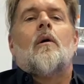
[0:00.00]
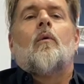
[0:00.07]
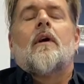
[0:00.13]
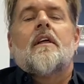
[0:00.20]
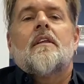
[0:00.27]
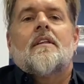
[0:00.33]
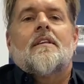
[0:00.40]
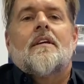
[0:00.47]
One
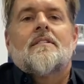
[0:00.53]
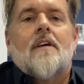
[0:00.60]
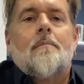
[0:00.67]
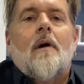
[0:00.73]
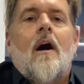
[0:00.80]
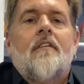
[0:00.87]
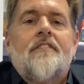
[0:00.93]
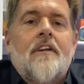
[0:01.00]
of the things I'm
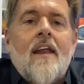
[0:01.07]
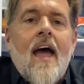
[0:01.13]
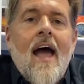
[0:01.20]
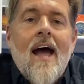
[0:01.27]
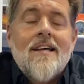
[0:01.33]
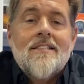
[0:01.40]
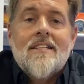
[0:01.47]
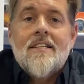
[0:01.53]
often
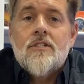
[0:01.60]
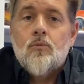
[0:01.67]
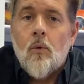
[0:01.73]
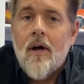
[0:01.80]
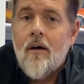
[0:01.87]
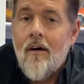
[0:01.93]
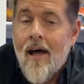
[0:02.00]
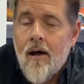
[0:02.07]
asked is,
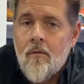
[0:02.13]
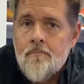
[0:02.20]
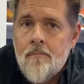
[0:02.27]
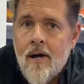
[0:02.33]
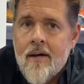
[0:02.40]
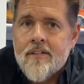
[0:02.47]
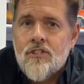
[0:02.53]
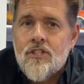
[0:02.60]
well, how
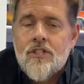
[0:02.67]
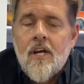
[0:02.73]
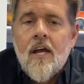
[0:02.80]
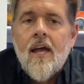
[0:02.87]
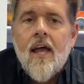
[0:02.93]
much?